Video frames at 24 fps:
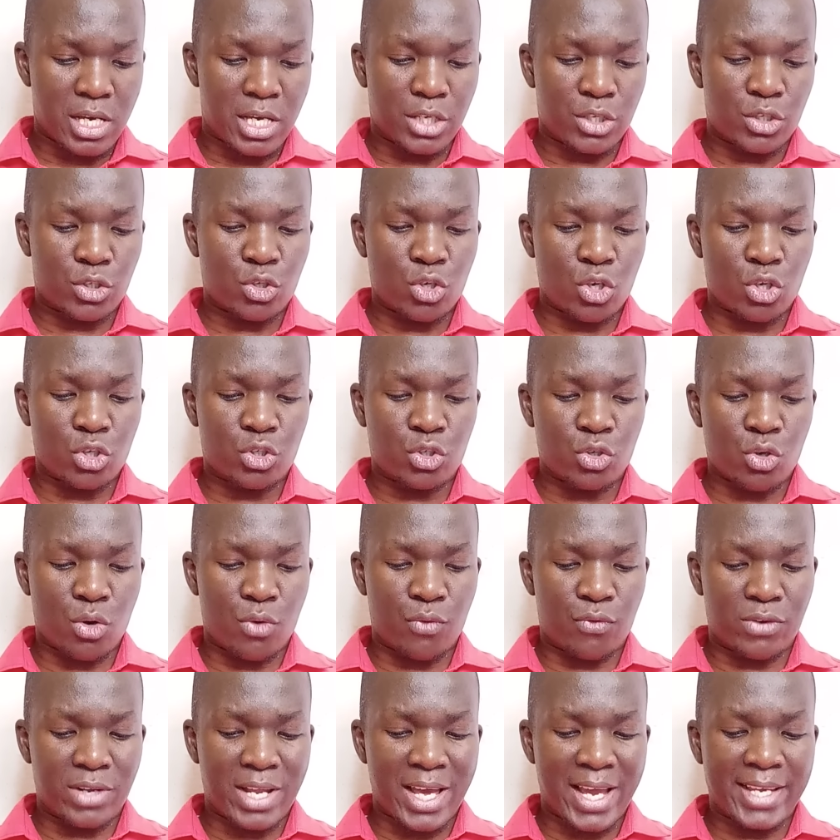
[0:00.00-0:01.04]
source
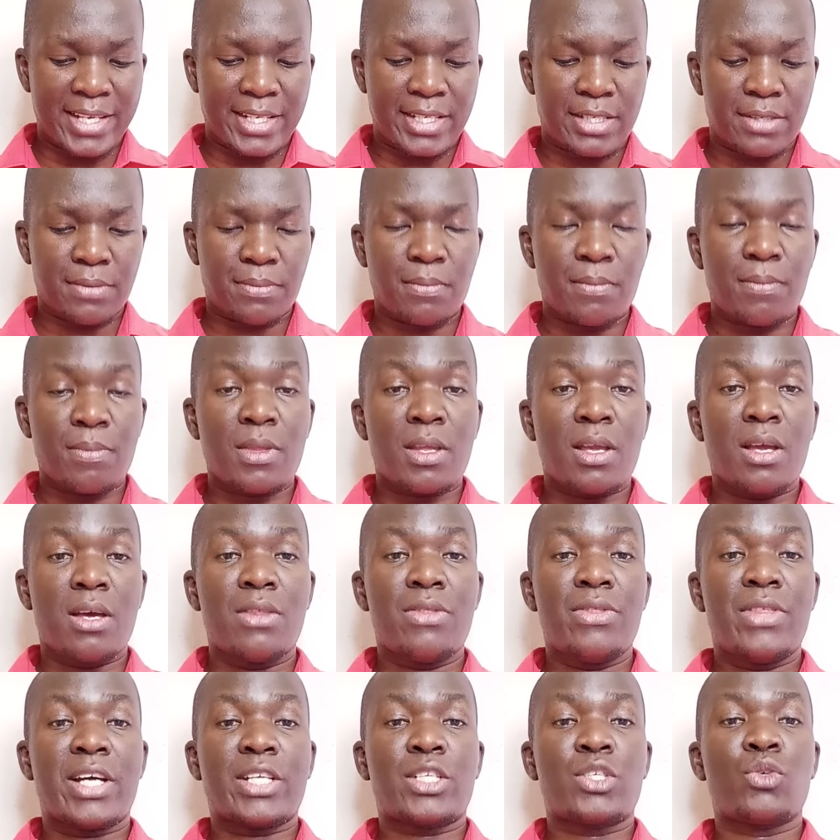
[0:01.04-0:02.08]
of light
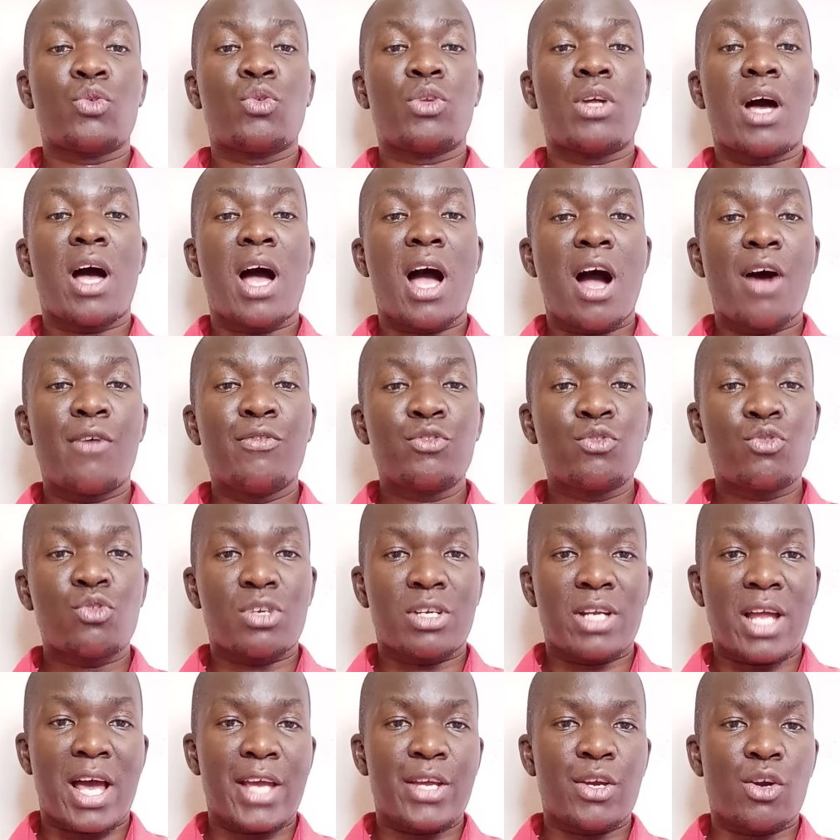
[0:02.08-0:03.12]
that you'll have to
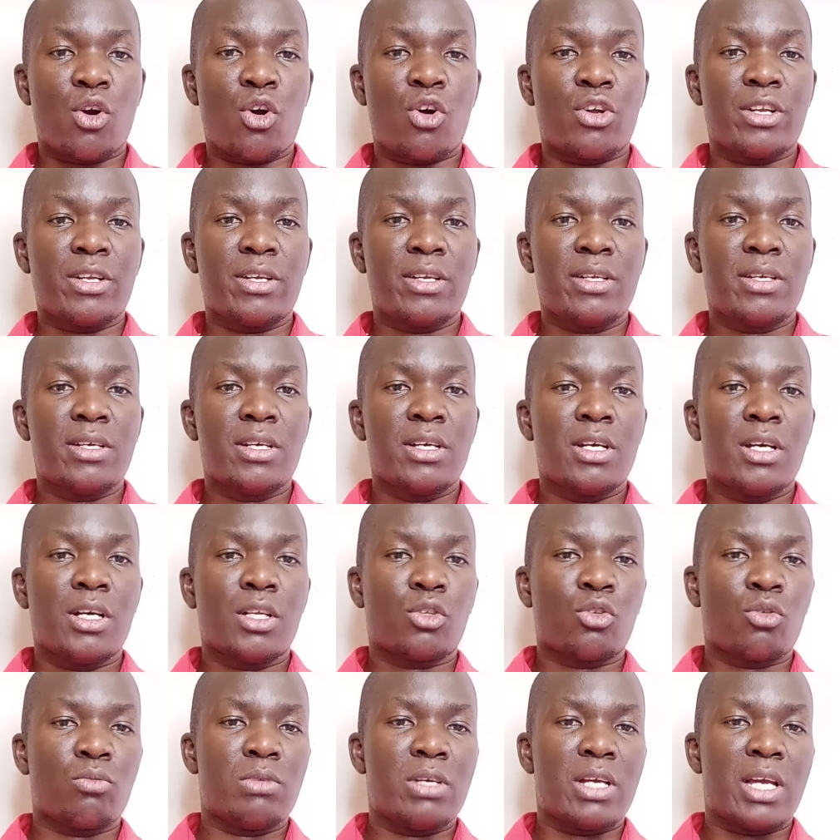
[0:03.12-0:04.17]
rely on
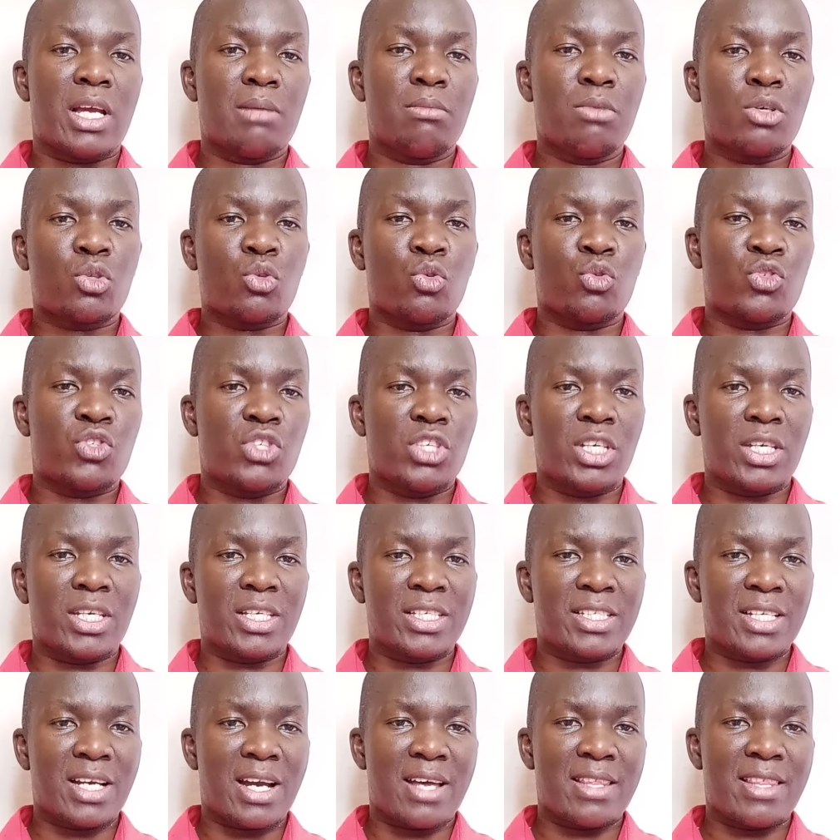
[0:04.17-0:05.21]
to be able to see
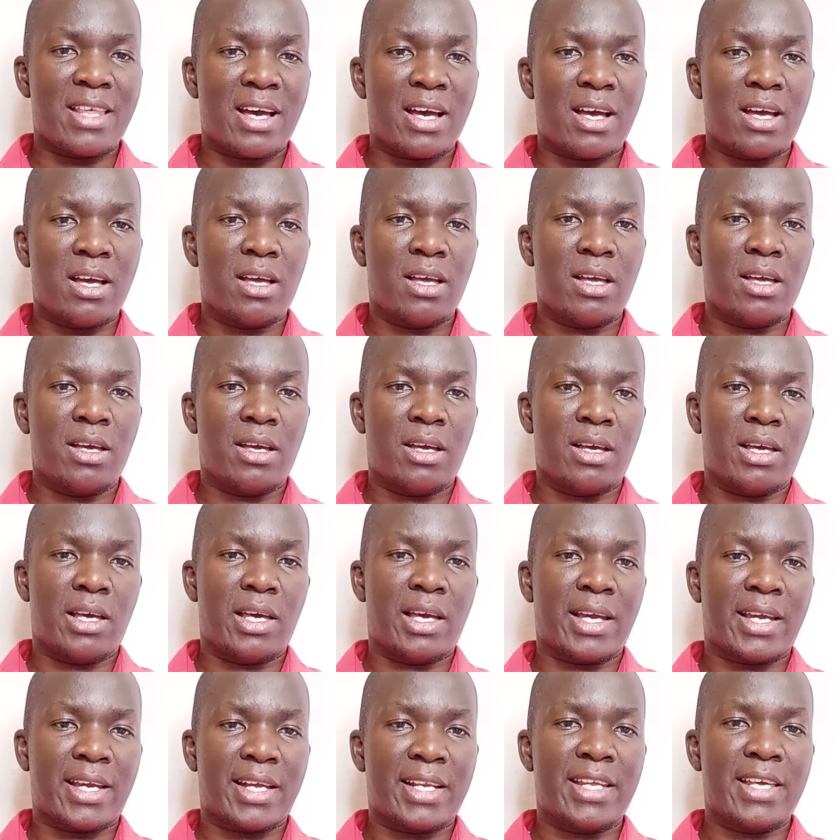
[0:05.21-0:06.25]
each other
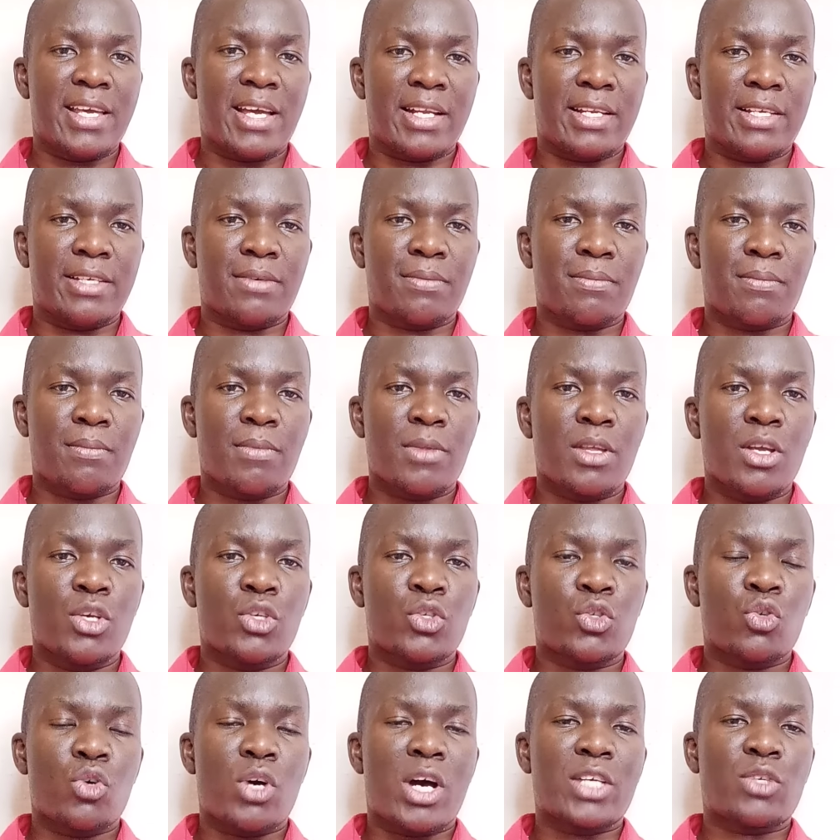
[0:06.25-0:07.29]
clearly.
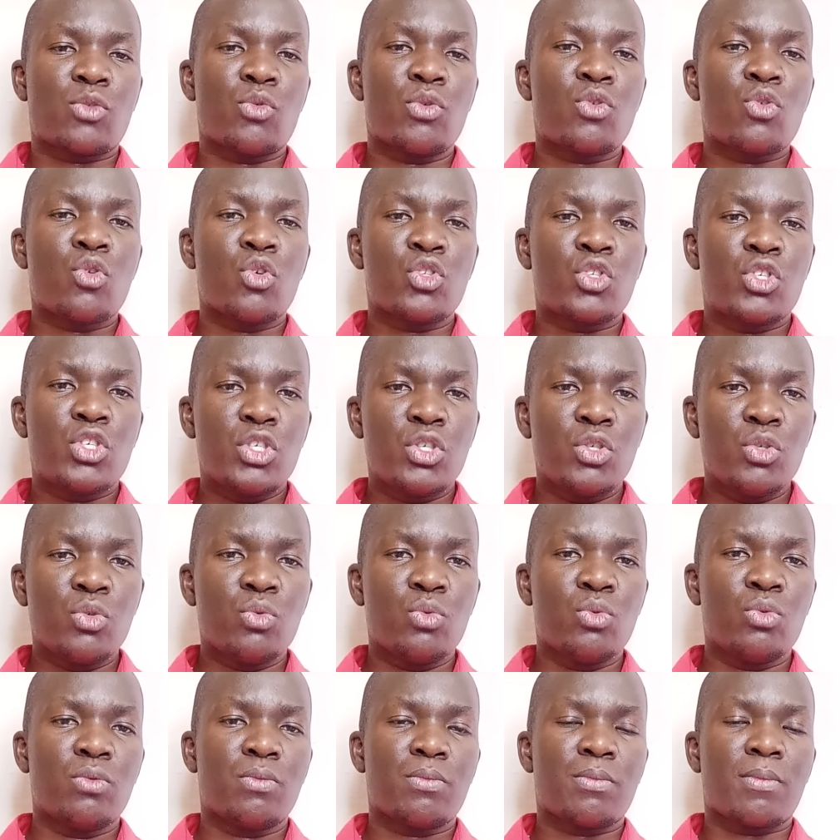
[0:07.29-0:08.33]
So as we
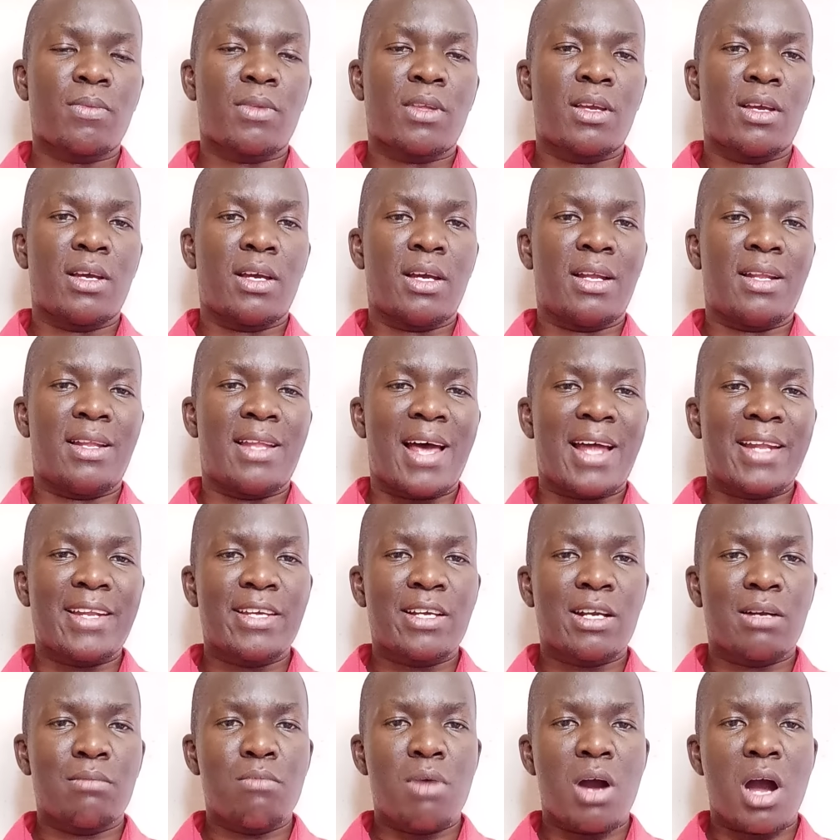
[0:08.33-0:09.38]
continue
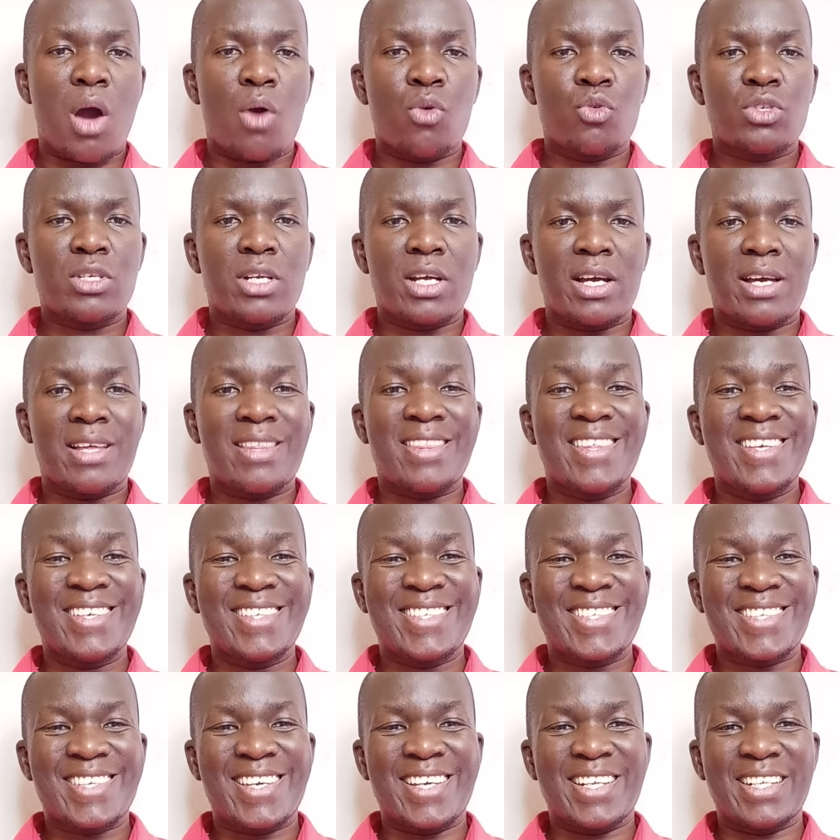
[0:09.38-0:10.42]
learning about
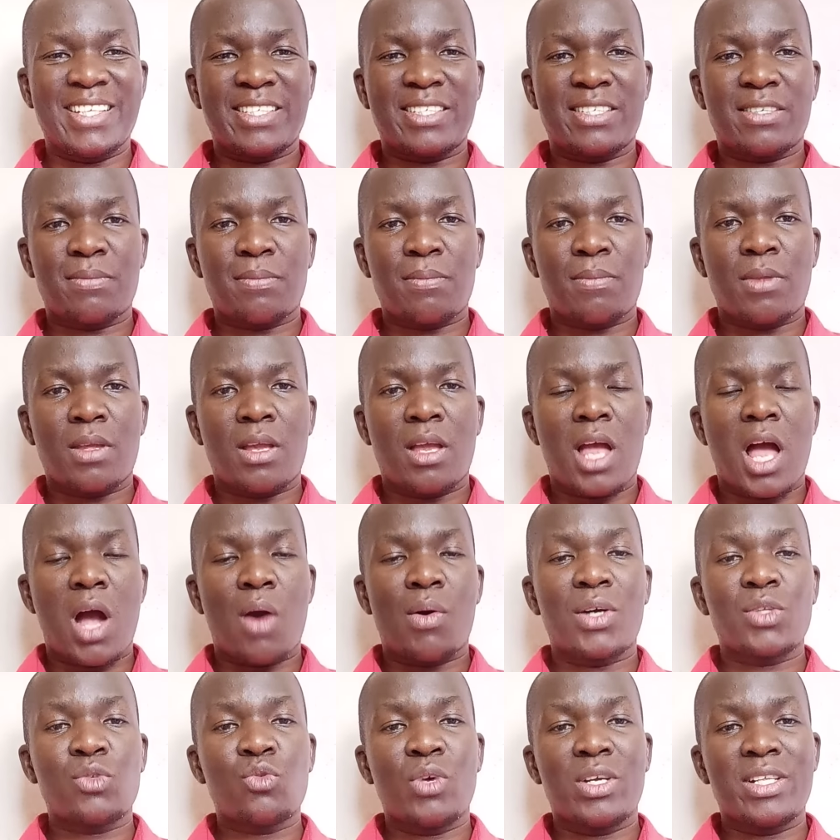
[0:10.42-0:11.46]
these skills, I
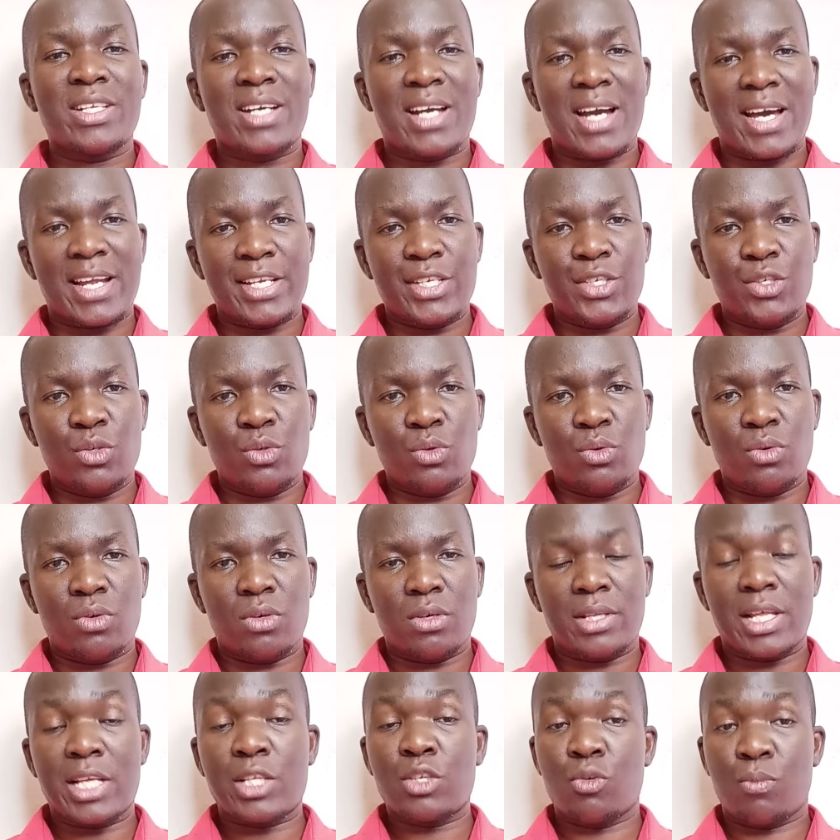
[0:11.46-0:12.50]
want to encourage you
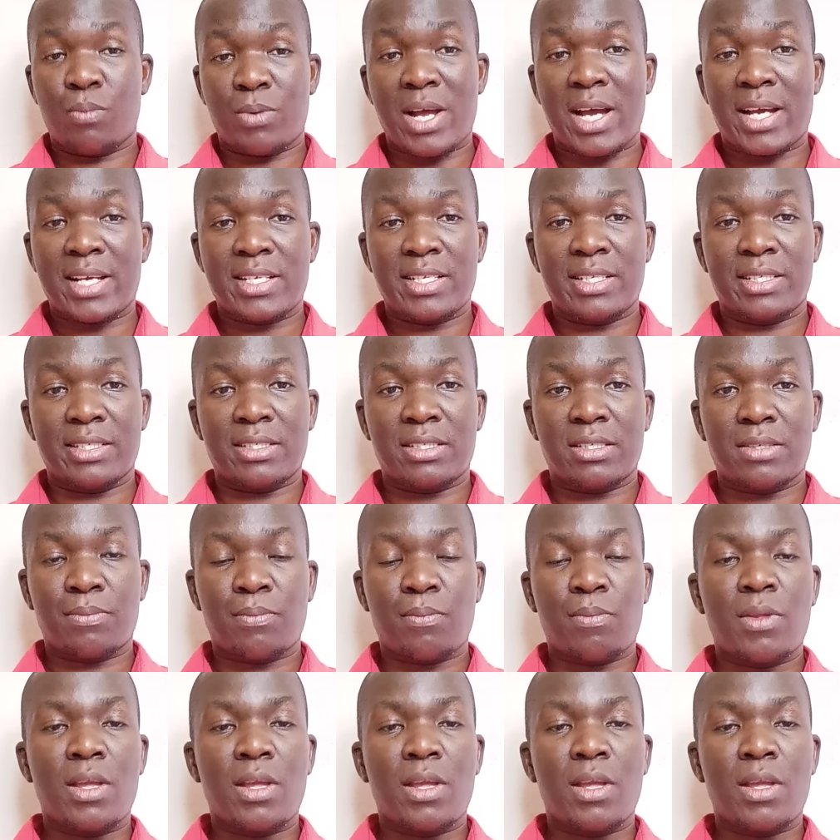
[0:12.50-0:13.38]
that you practice.